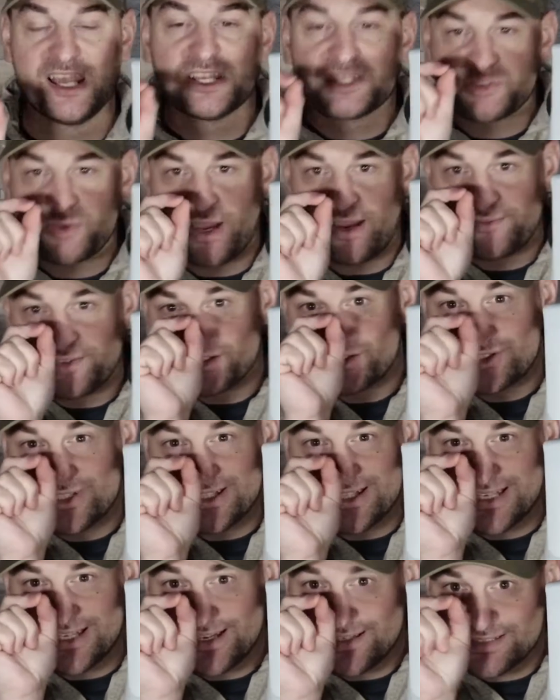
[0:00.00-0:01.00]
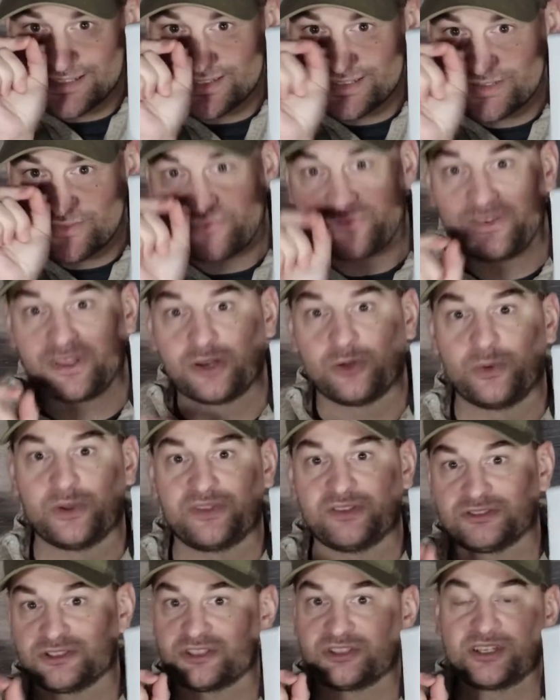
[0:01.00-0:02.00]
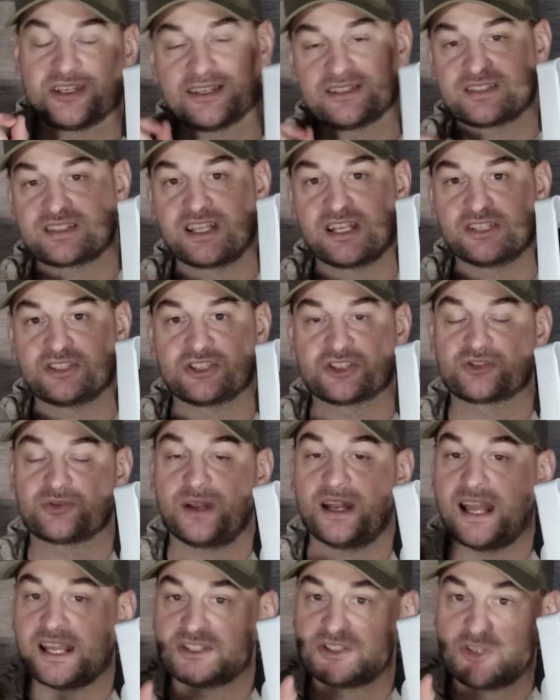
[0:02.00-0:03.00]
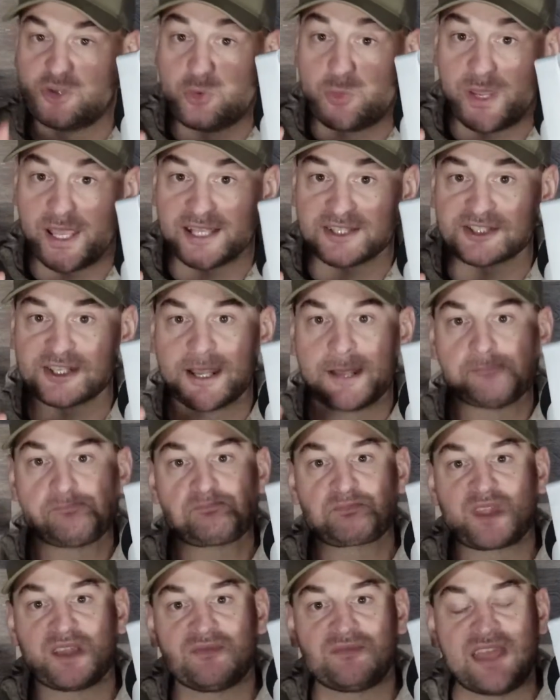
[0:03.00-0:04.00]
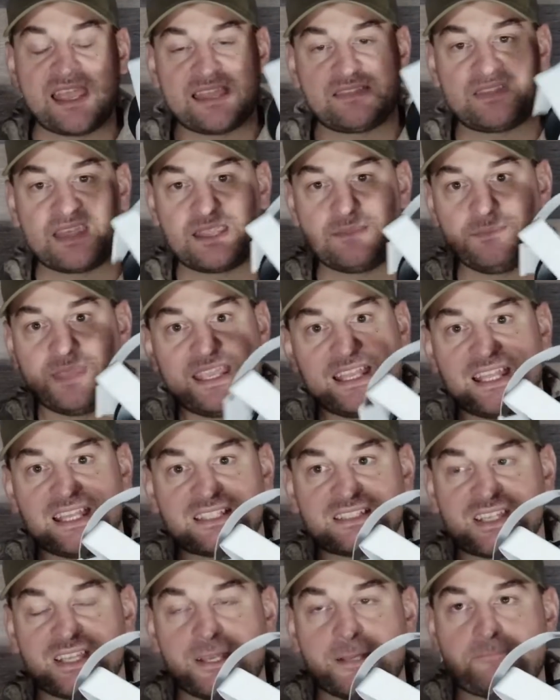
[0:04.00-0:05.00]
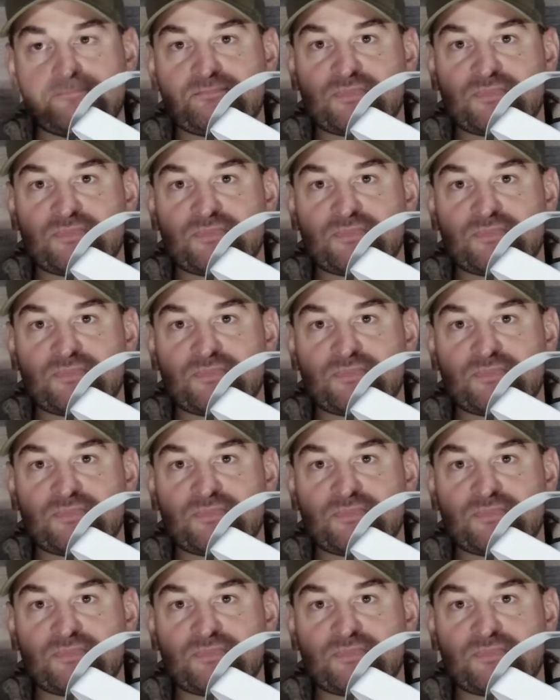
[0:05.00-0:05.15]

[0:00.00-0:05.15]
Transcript: So I have to just fiddle with it to just get it just right. I do wish that they made it